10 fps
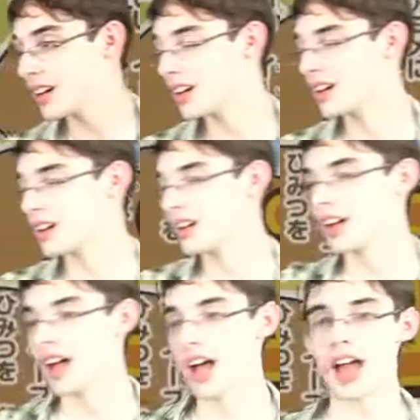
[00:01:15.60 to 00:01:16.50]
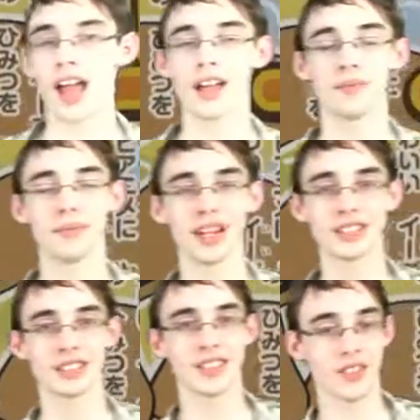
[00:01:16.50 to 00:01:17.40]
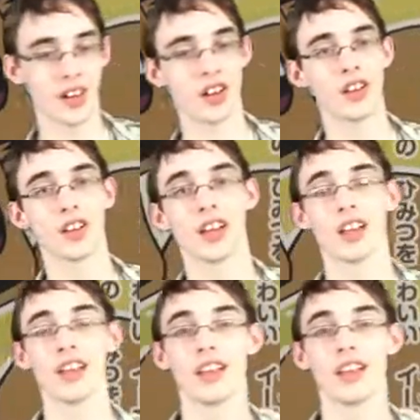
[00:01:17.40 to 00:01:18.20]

Yes, she will. And best of all,